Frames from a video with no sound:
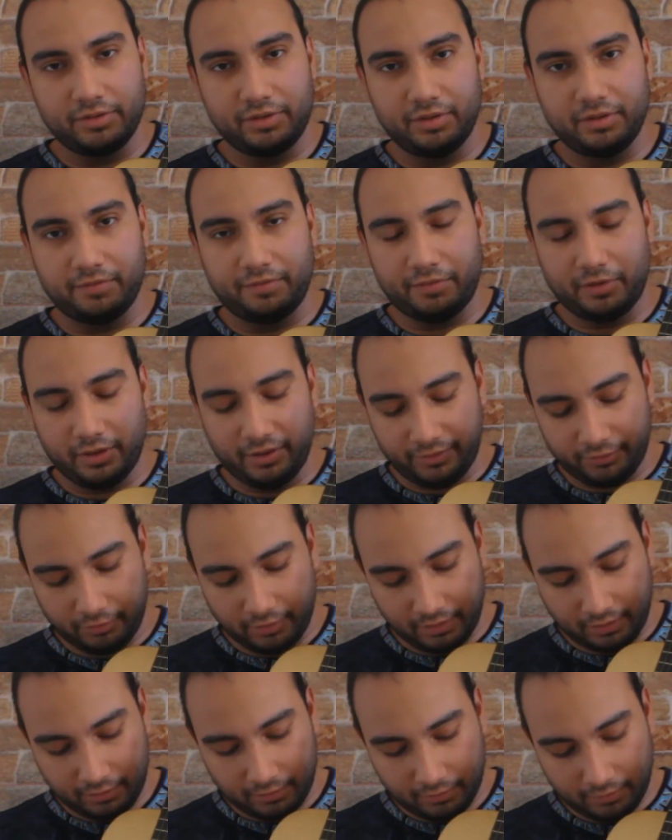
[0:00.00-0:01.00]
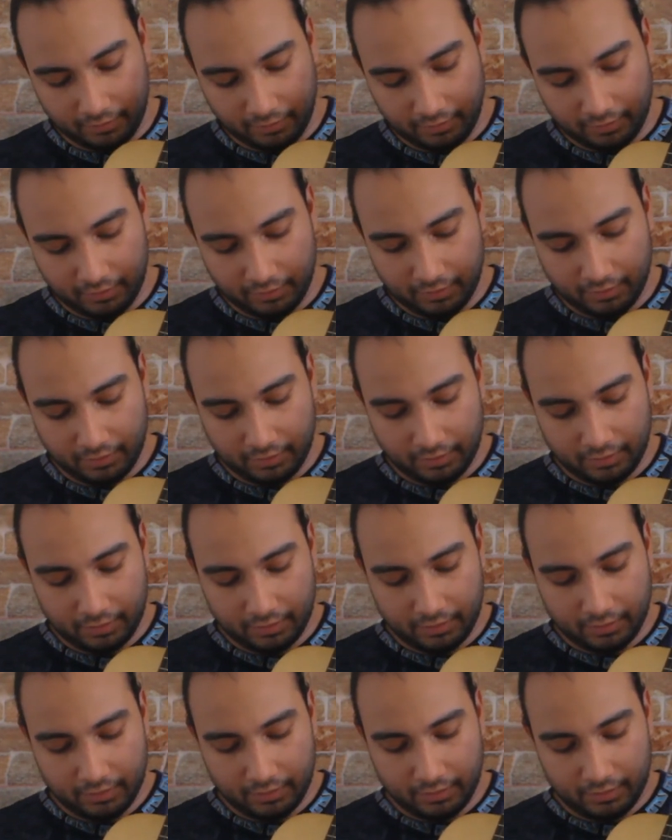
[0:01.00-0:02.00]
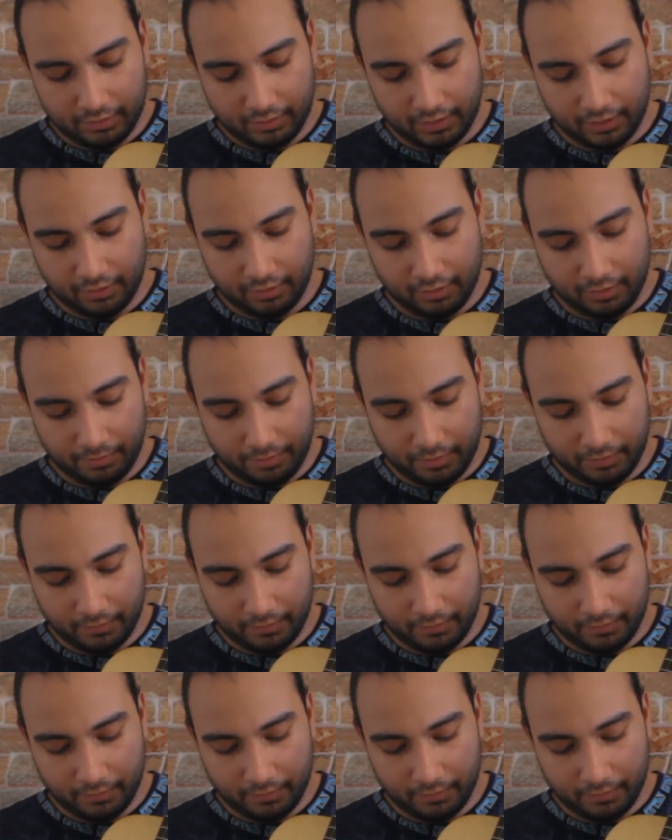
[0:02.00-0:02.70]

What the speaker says: to the first string, then up.